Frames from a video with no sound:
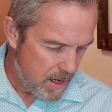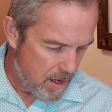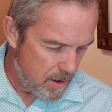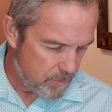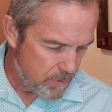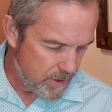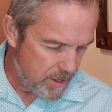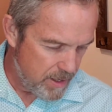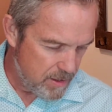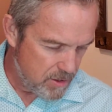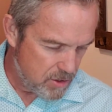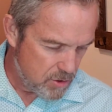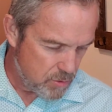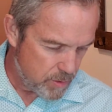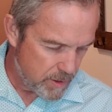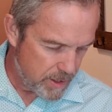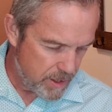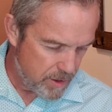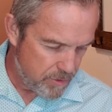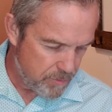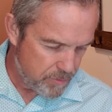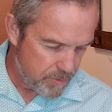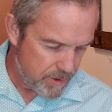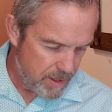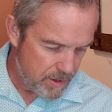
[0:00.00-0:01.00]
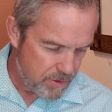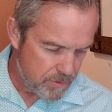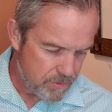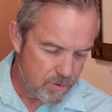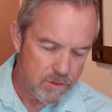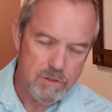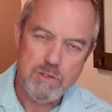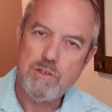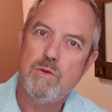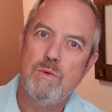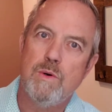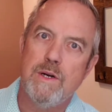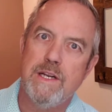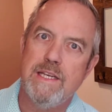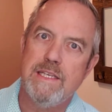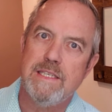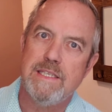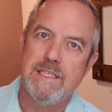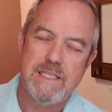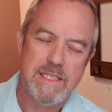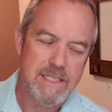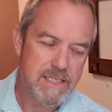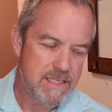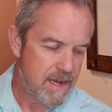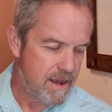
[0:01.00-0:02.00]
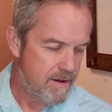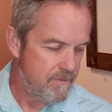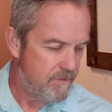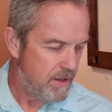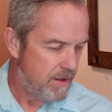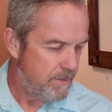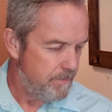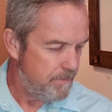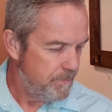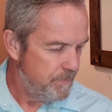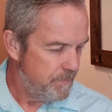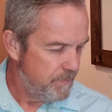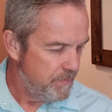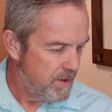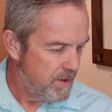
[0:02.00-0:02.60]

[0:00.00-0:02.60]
I'll read 23 through 27.